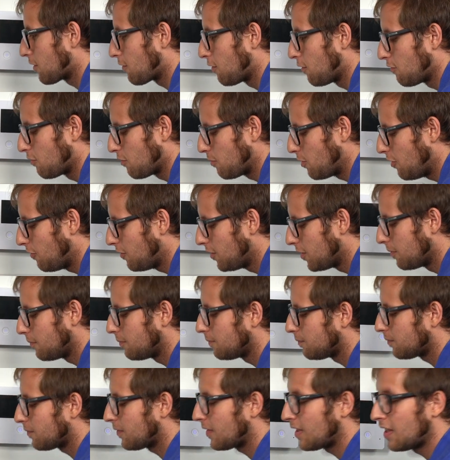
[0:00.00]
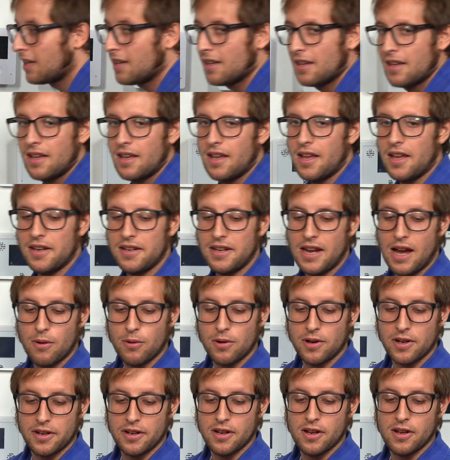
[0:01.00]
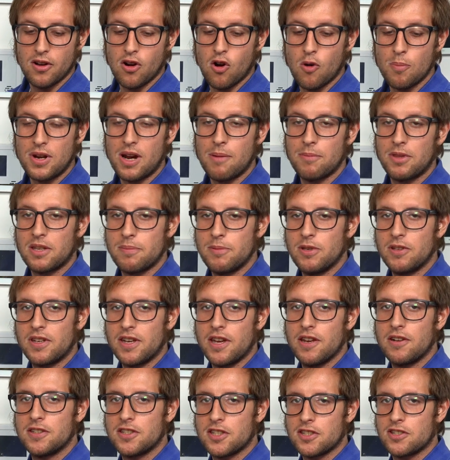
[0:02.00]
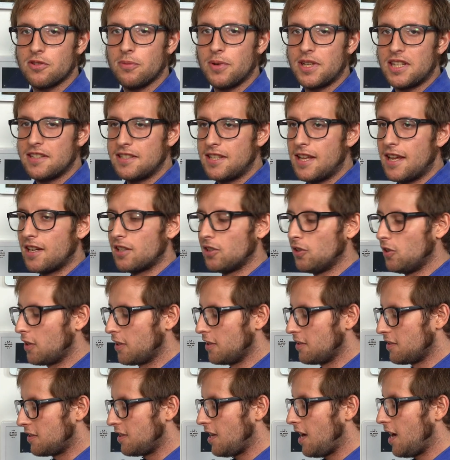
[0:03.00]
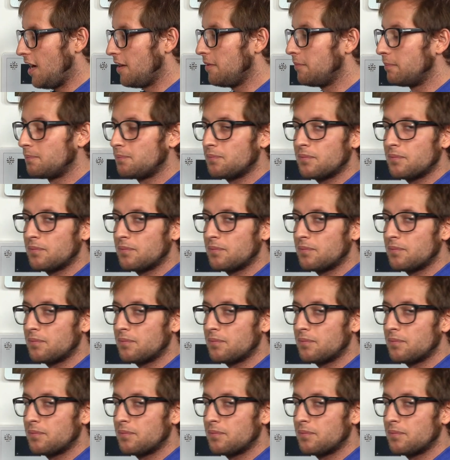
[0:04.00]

screw removed. And now we're going to open up the communicator just so we can take a look inside.